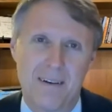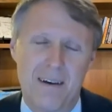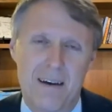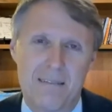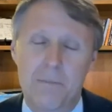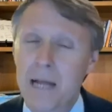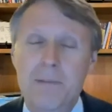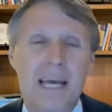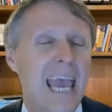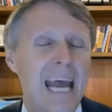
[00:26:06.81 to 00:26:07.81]
Sometimes I
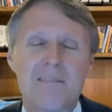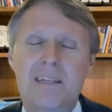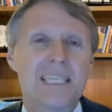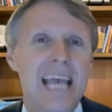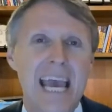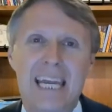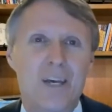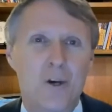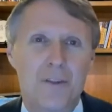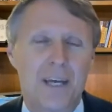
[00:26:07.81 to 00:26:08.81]
can't even see any
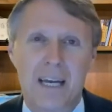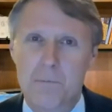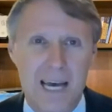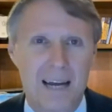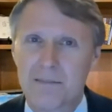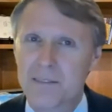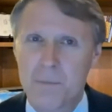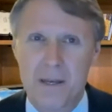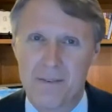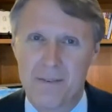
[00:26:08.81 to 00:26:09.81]
good that comes out of
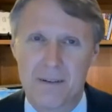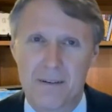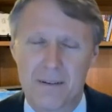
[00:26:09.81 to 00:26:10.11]
some evil.